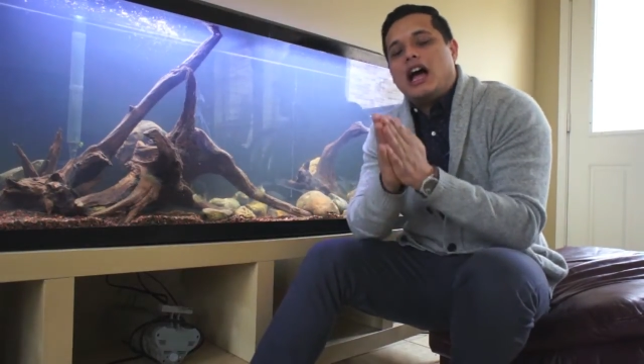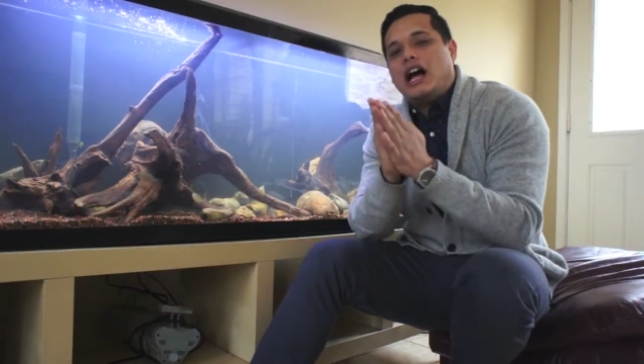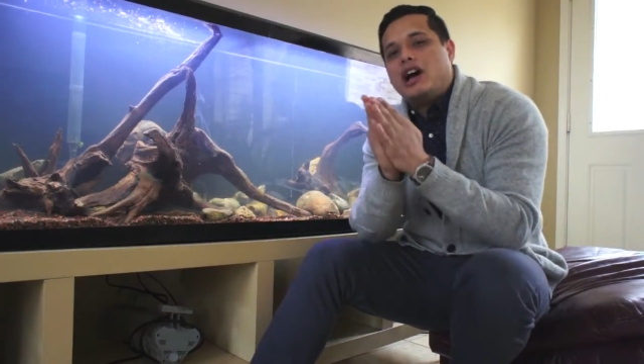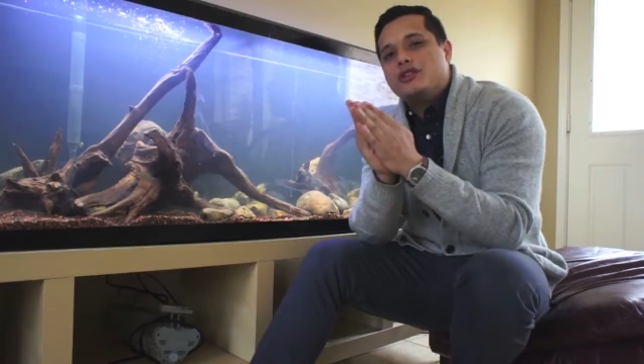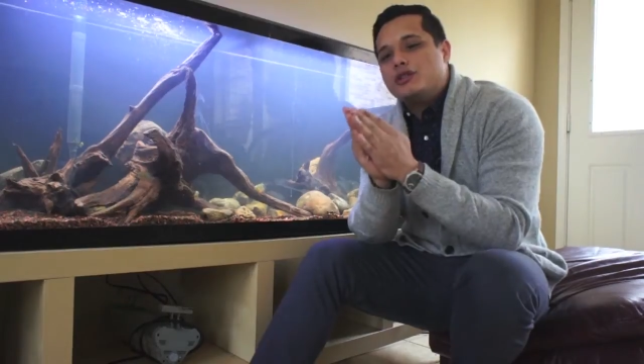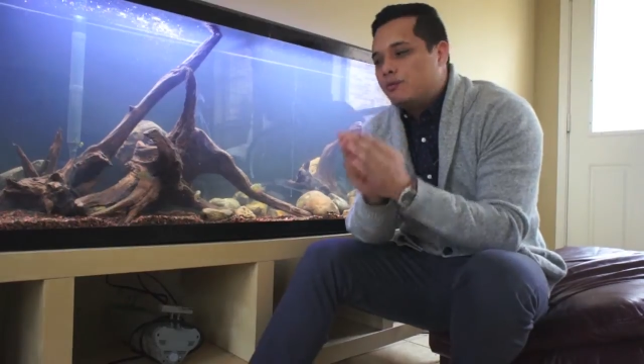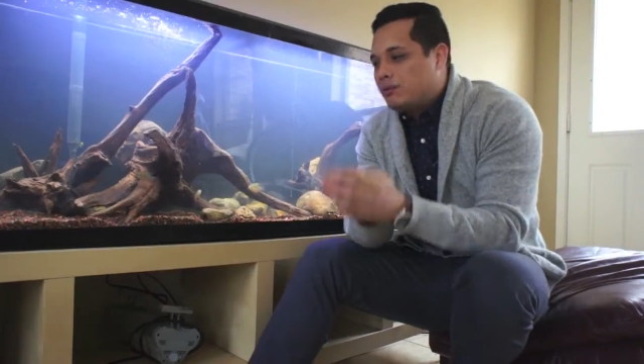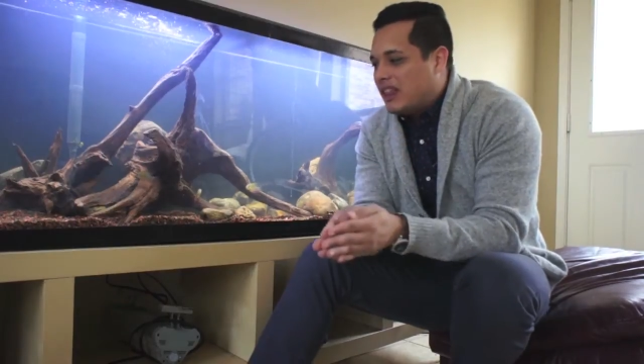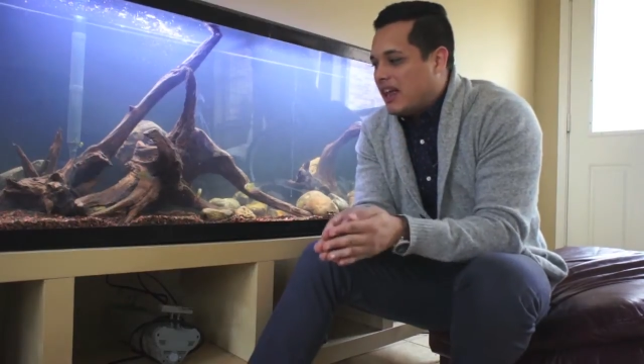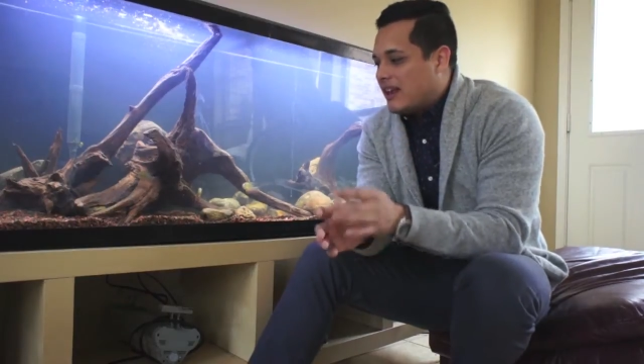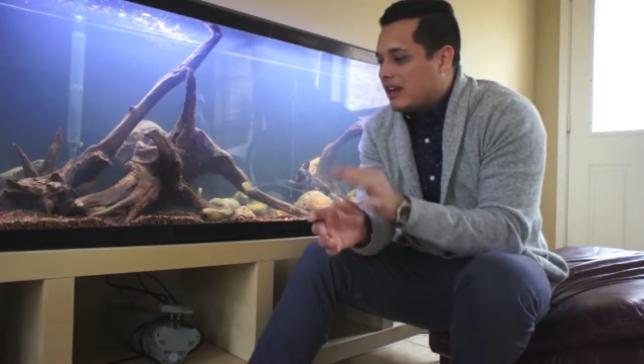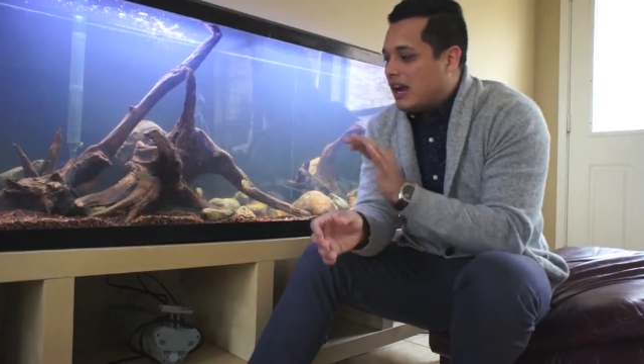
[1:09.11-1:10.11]
how you
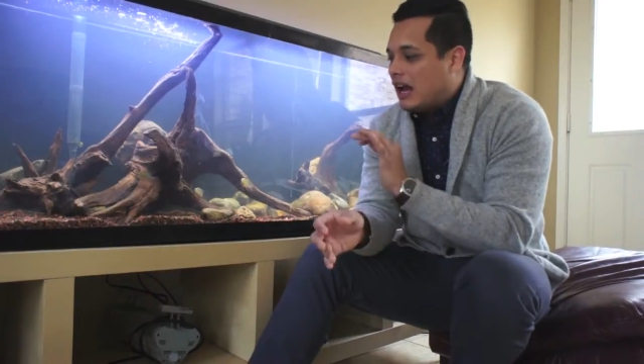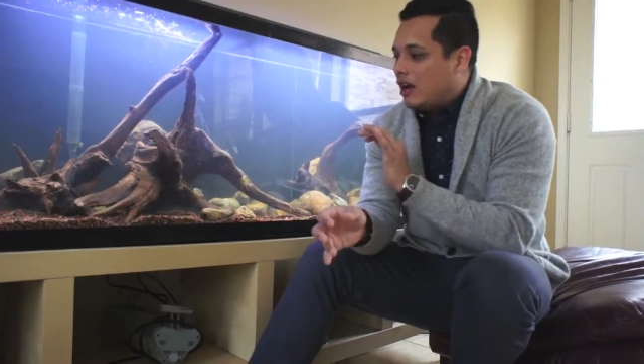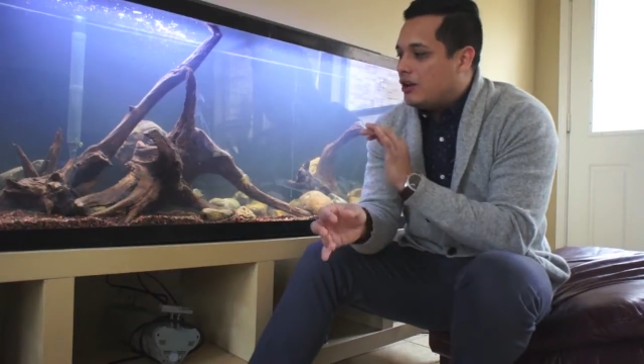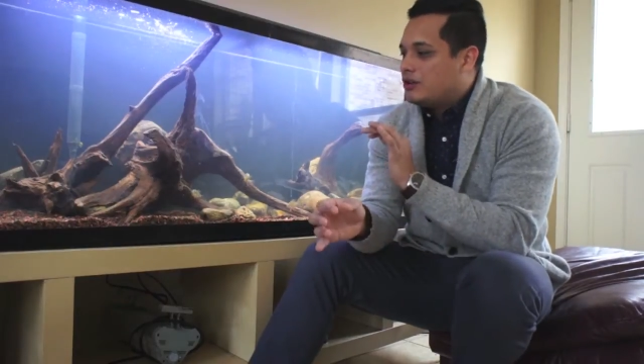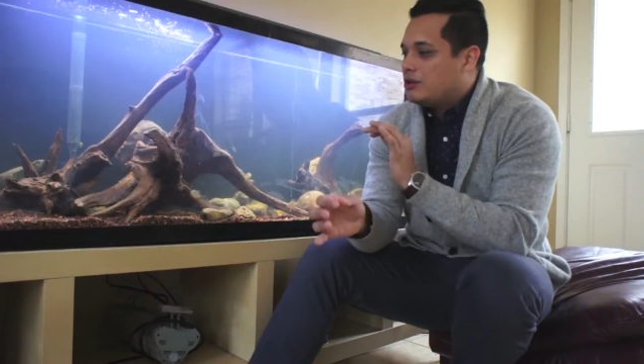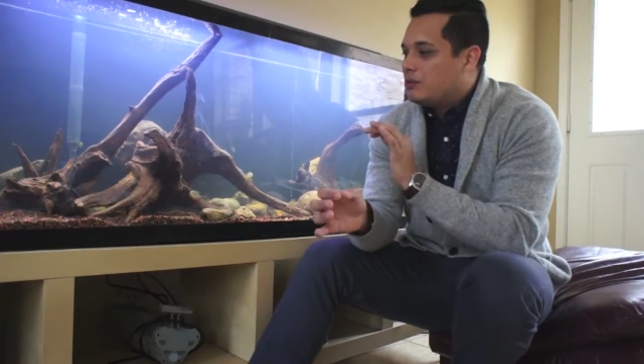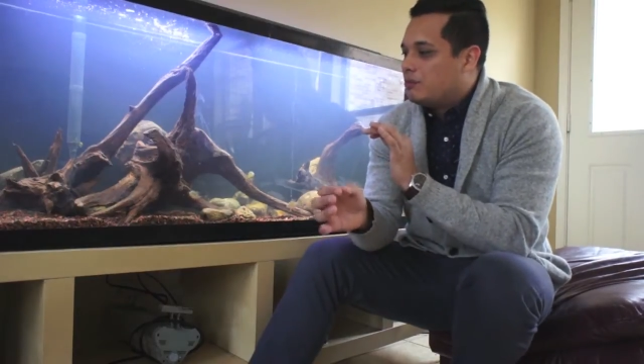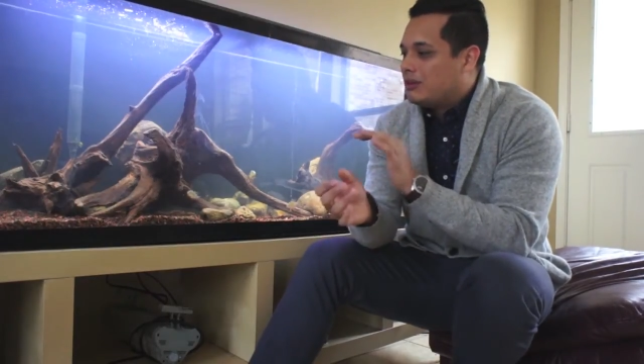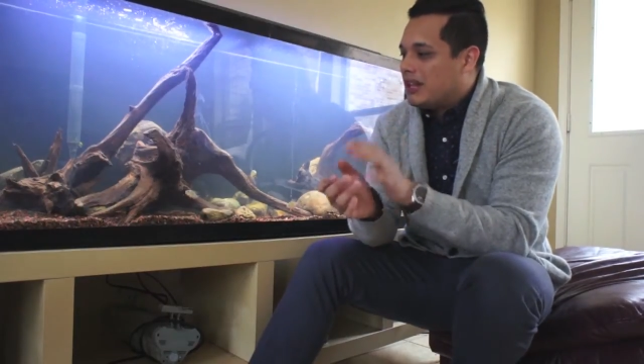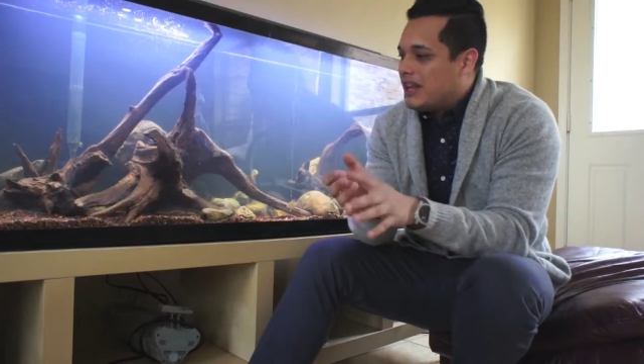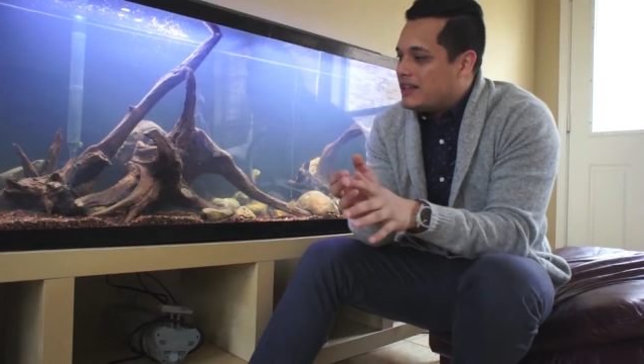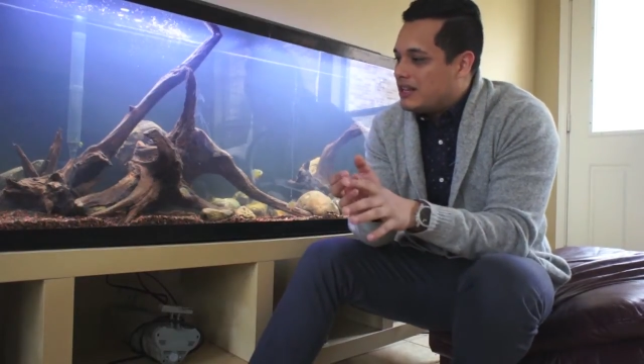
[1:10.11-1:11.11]
plan it, how you
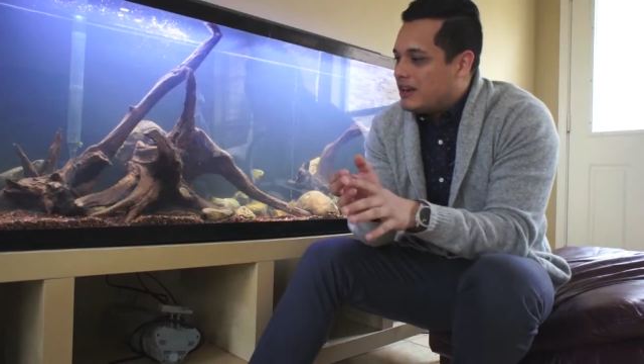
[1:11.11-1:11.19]
blend